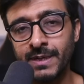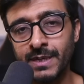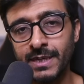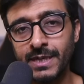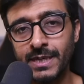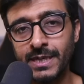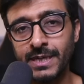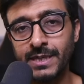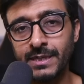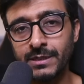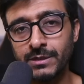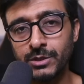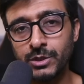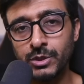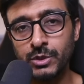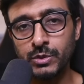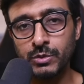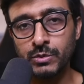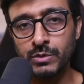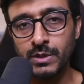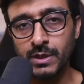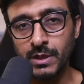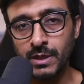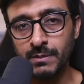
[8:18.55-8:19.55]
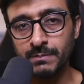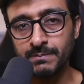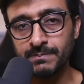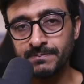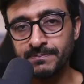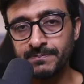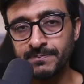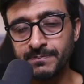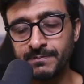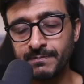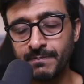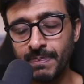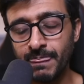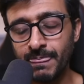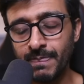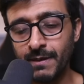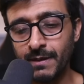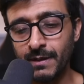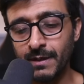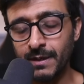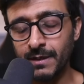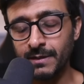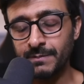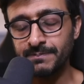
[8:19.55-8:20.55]
into the
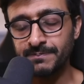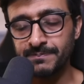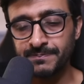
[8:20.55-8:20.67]
um,